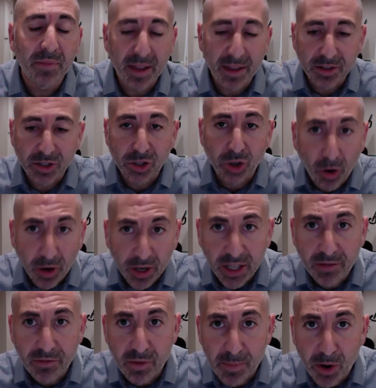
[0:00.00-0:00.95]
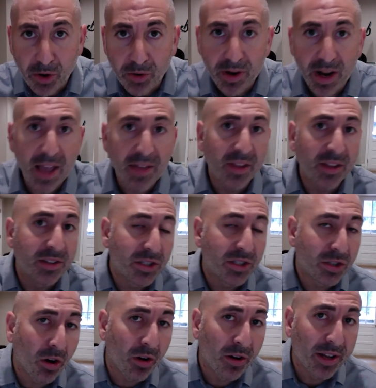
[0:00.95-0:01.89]
starting in remote and then
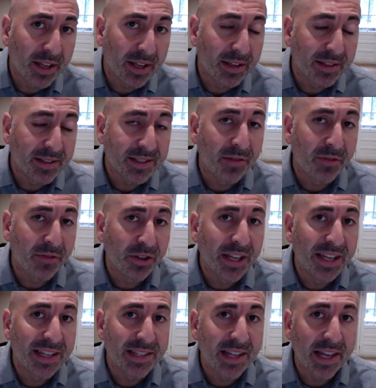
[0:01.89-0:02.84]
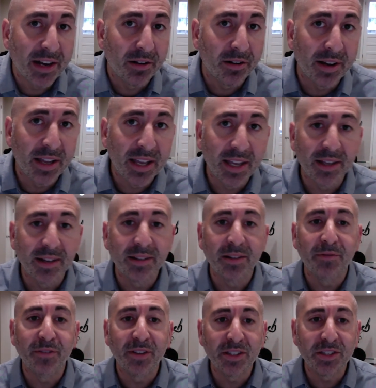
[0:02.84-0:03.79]
starting several days later in
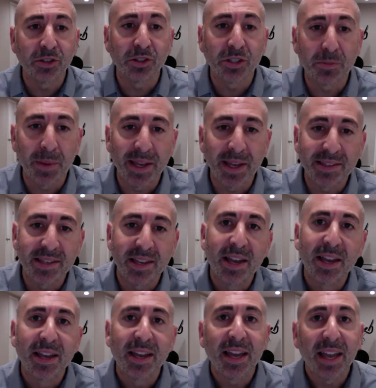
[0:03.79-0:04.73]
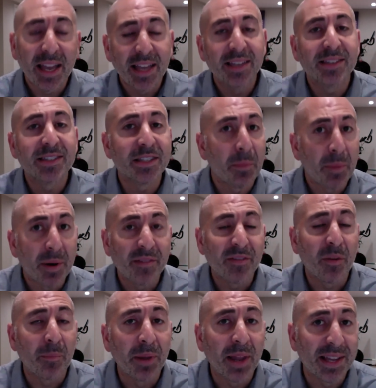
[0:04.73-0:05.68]
the physical space, is somewhat of
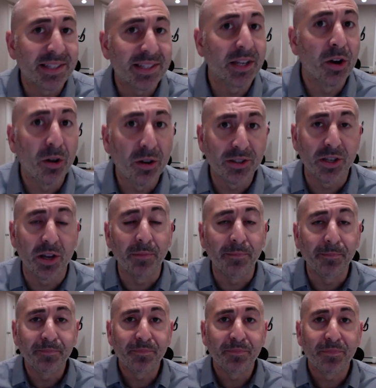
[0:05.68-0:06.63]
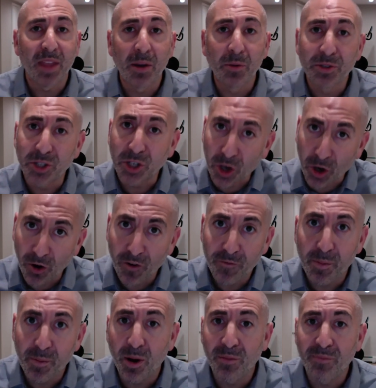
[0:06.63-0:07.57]
a blessing also. It was a
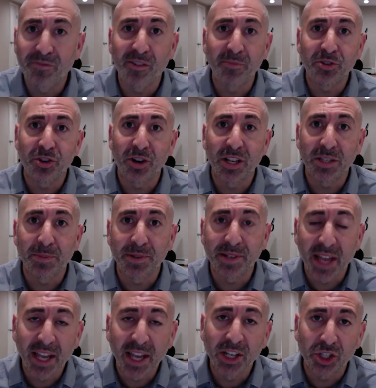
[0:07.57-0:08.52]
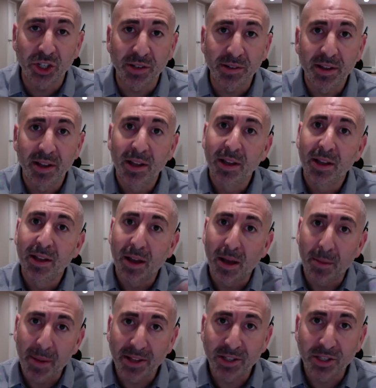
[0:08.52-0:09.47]
curveball from transportation
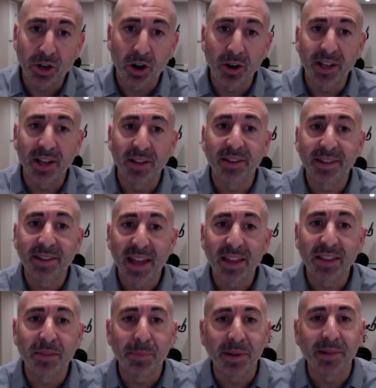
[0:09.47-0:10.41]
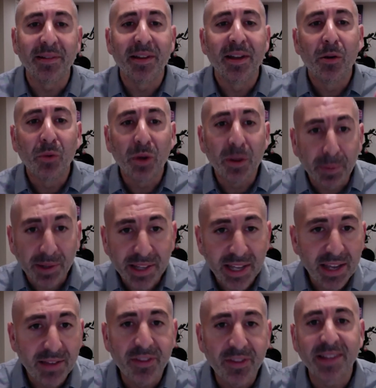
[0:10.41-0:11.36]
about starting on the 10th, but we
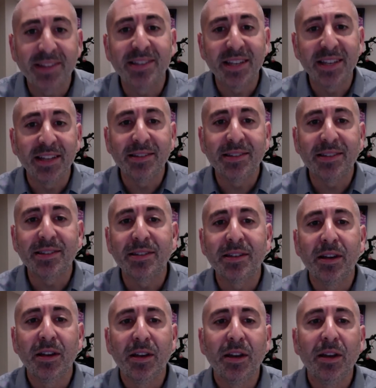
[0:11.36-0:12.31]
believe that since